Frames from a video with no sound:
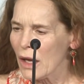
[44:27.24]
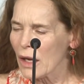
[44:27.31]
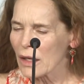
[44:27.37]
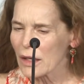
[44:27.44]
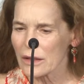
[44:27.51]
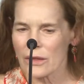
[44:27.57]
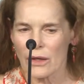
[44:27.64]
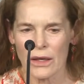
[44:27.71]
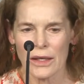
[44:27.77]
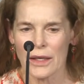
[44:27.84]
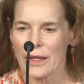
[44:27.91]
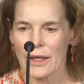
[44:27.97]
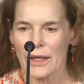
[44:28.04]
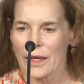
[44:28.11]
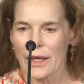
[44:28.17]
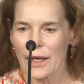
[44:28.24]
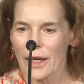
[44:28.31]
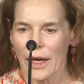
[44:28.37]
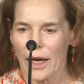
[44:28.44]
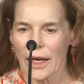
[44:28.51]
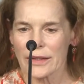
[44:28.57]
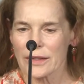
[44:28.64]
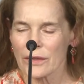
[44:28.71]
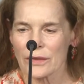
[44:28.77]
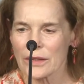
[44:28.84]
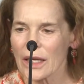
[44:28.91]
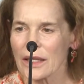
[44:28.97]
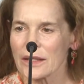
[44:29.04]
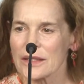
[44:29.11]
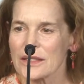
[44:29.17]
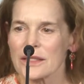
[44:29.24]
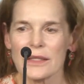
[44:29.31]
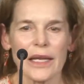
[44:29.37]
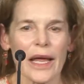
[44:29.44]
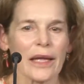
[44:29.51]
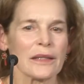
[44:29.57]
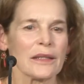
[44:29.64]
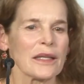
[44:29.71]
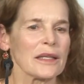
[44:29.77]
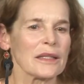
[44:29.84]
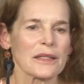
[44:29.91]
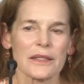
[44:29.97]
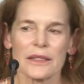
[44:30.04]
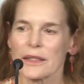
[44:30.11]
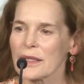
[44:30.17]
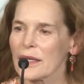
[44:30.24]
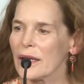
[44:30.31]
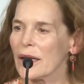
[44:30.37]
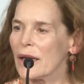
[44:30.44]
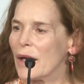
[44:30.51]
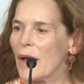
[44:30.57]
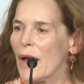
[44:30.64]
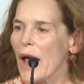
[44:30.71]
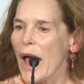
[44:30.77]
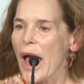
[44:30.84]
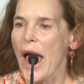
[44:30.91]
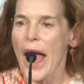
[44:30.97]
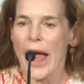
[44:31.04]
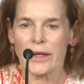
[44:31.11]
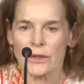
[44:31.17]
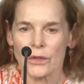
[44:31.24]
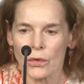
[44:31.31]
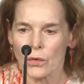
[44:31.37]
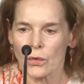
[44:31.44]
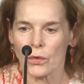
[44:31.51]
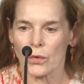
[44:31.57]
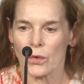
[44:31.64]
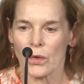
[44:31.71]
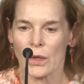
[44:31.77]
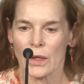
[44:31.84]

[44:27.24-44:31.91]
I thought, I don't understand this at all.